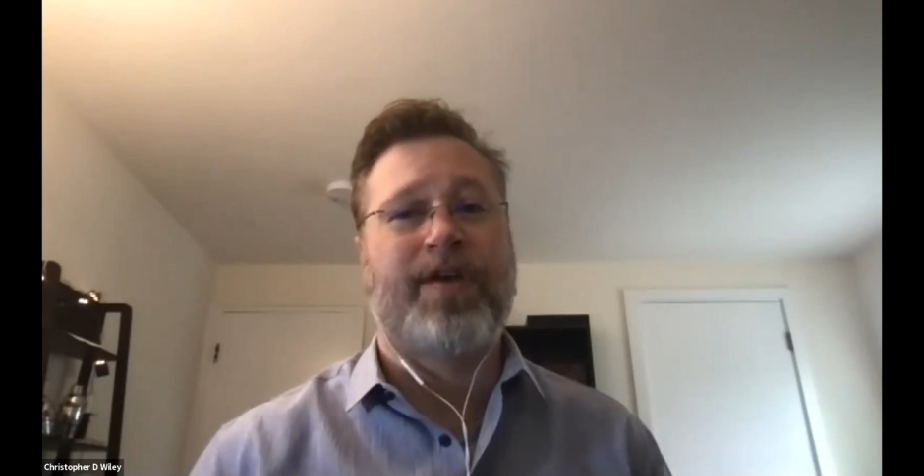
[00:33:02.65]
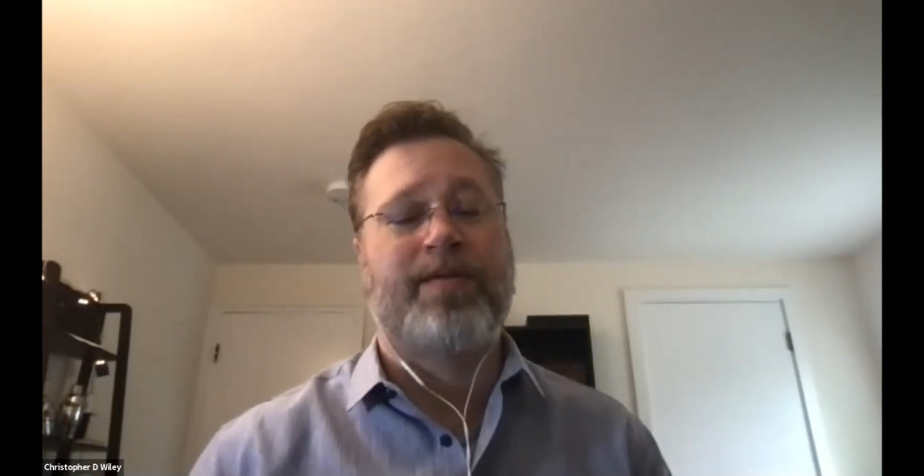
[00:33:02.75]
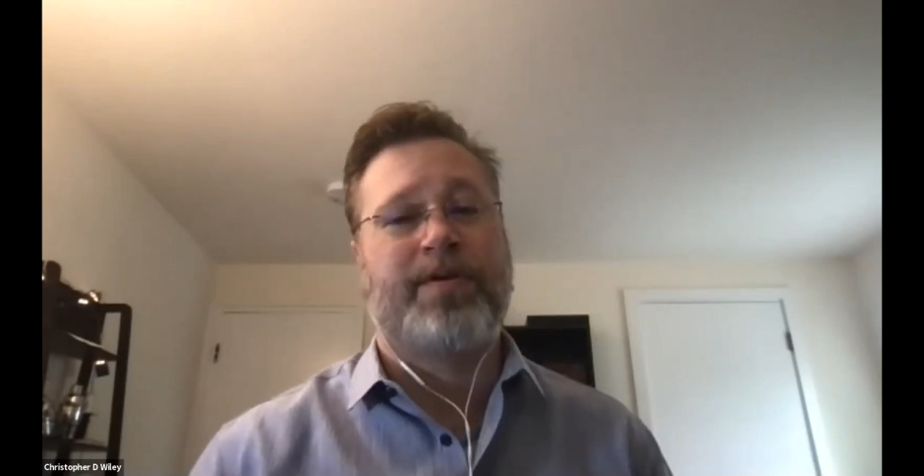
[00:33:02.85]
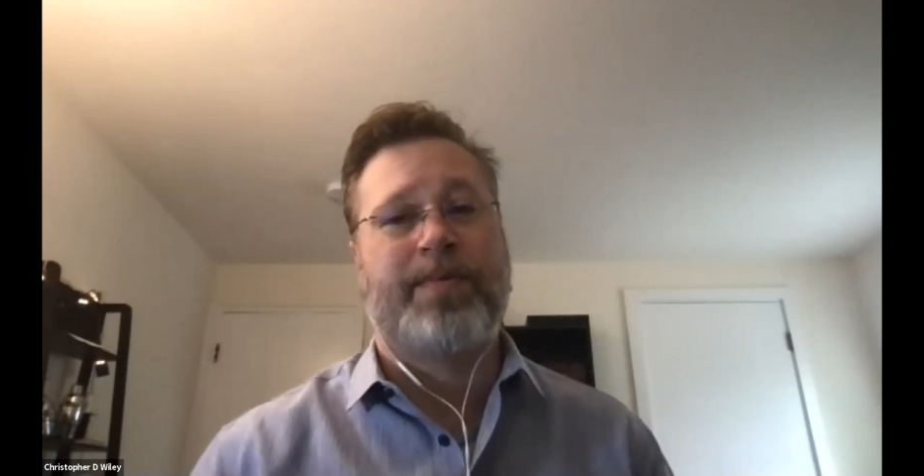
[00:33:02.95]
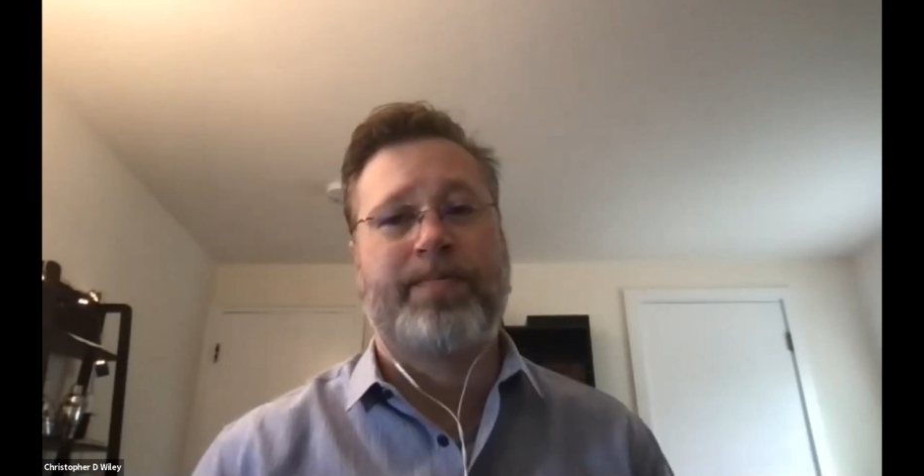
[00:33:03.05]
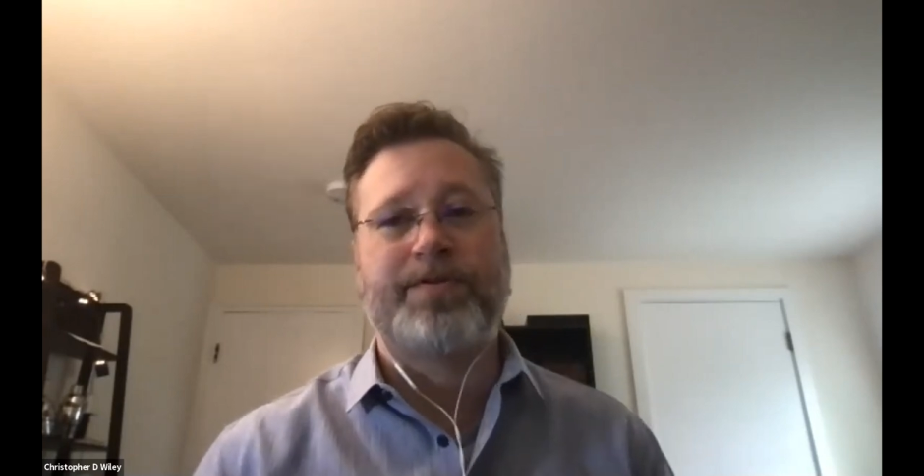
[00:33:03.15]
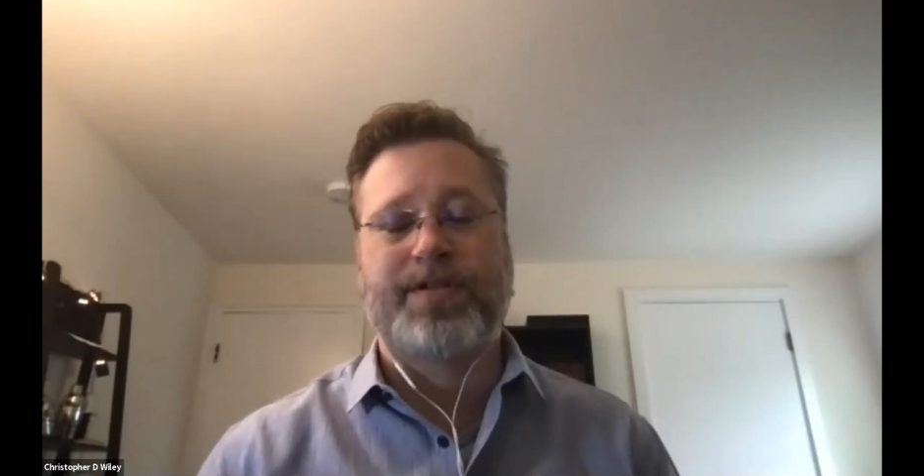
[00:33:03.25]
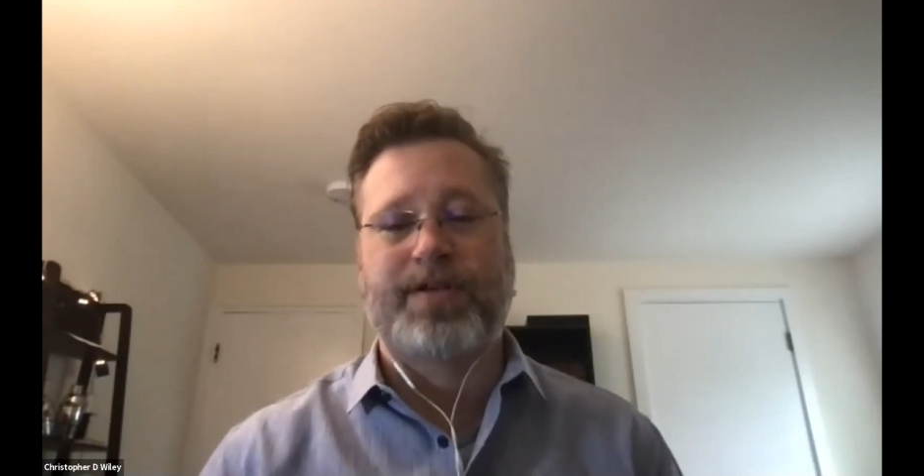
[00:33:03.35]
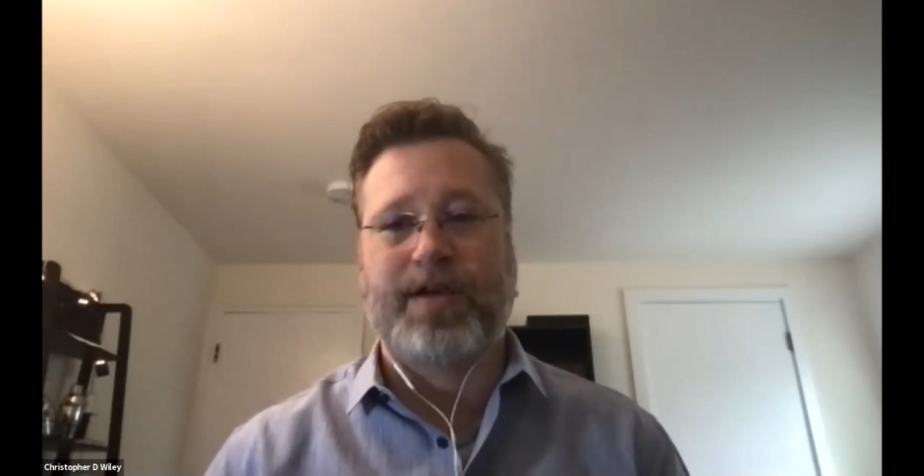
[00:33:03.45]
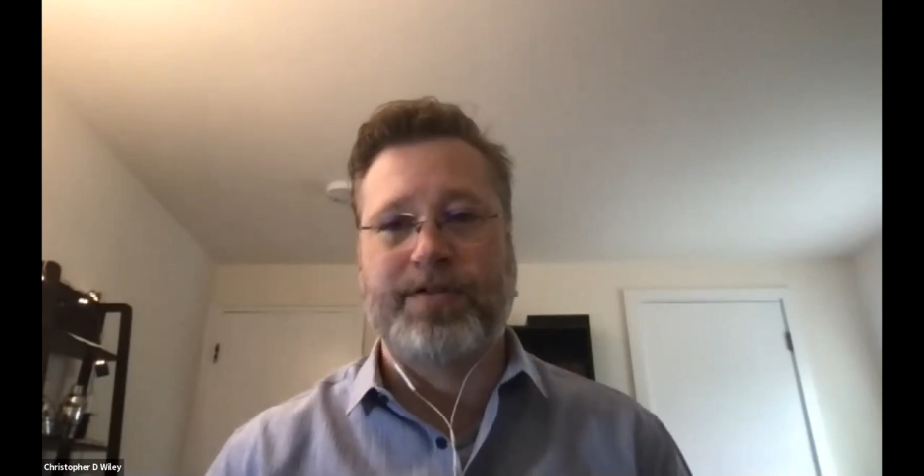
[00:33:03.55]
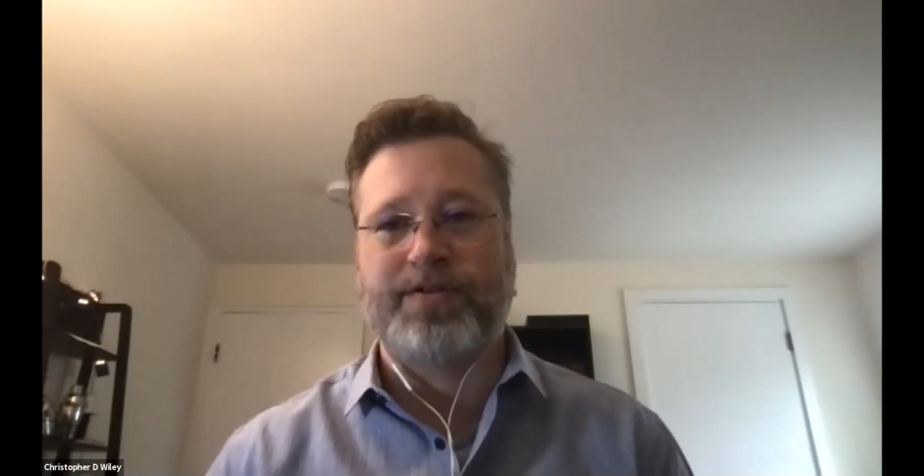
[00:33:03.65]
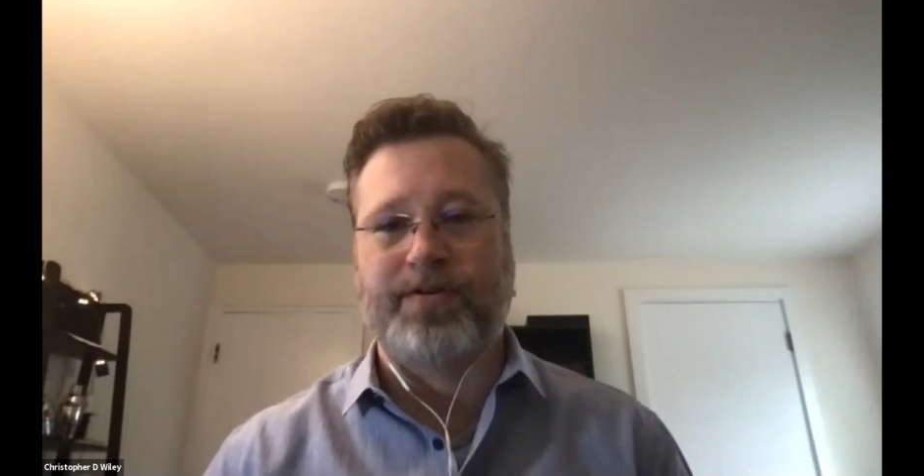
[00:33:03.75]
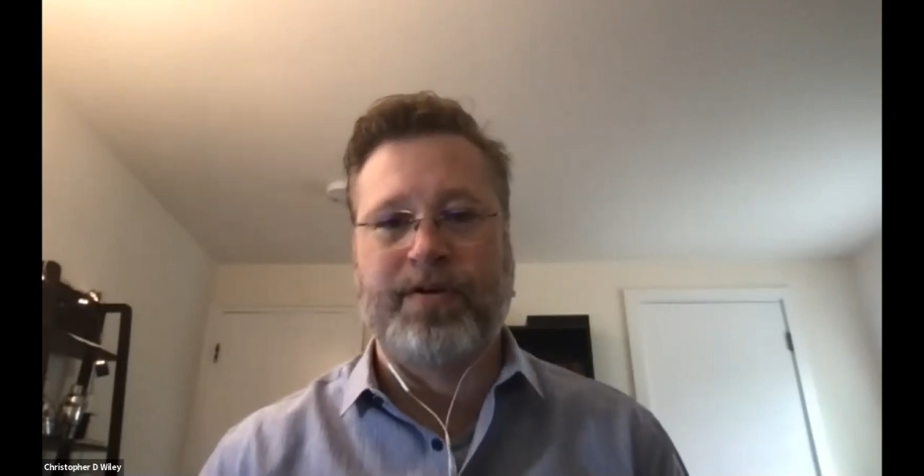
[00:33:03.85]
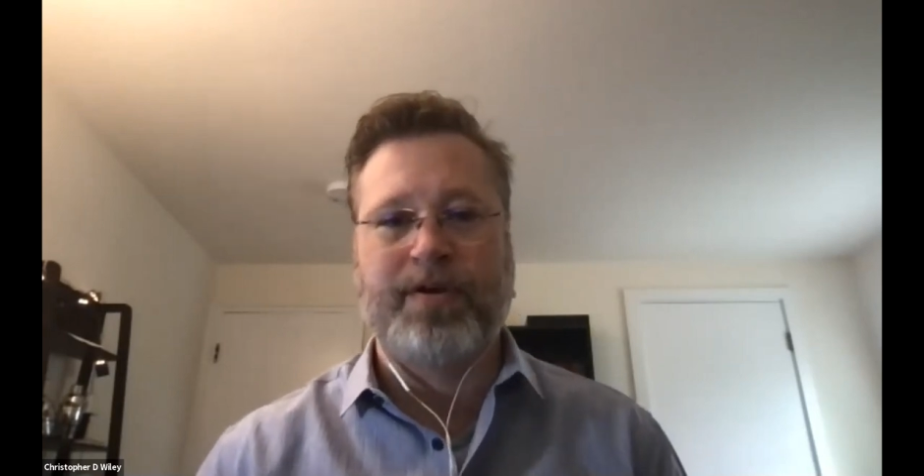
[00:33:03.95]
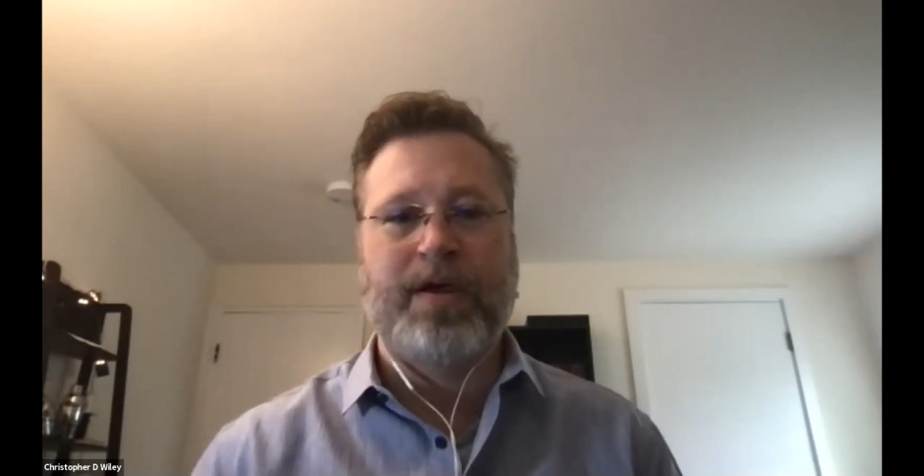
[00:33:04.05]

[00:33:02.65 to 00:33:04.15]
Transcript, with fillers: family members to cancer